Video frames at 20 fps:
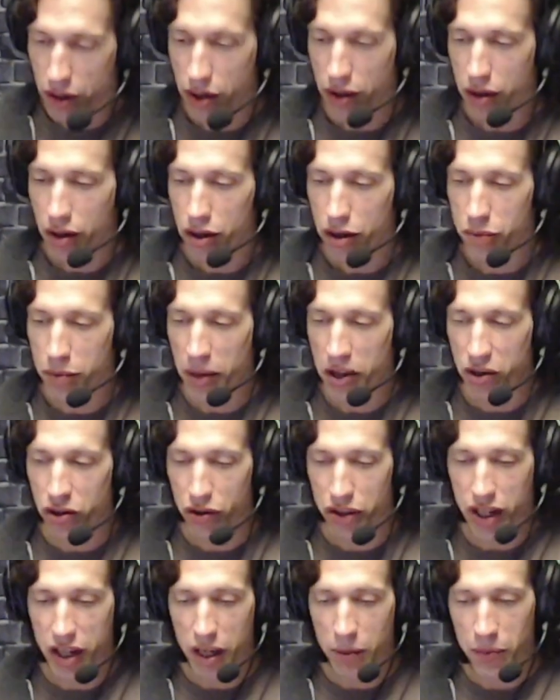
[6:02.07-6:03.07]
special
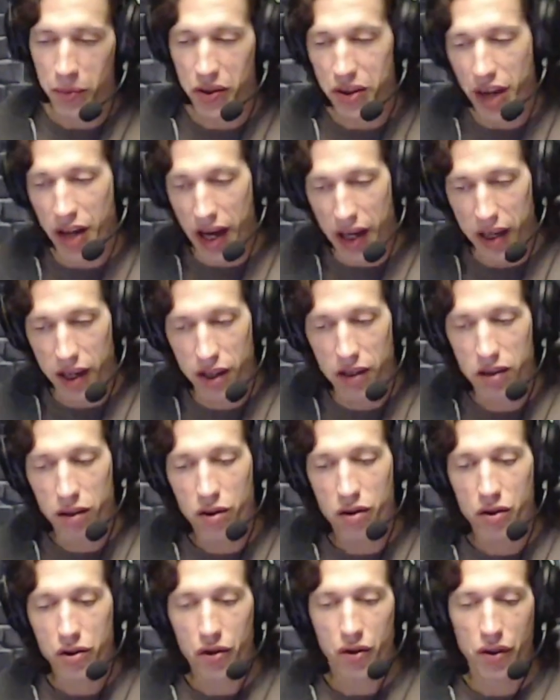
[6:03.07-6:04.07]
teams data
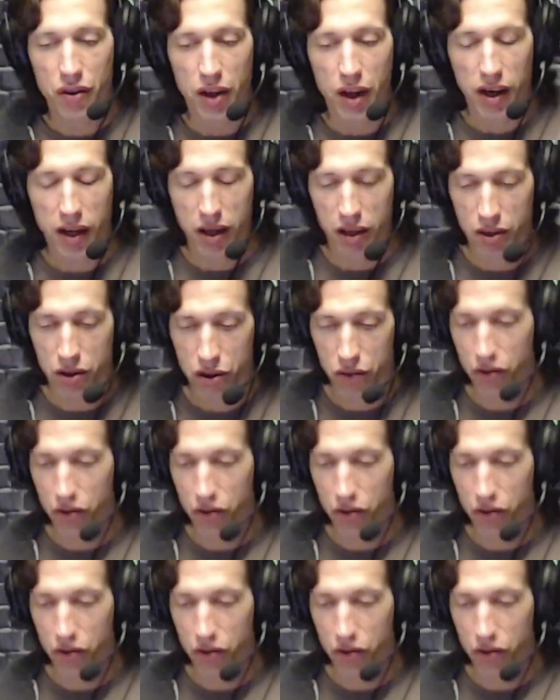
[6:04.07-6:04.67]
so that I can do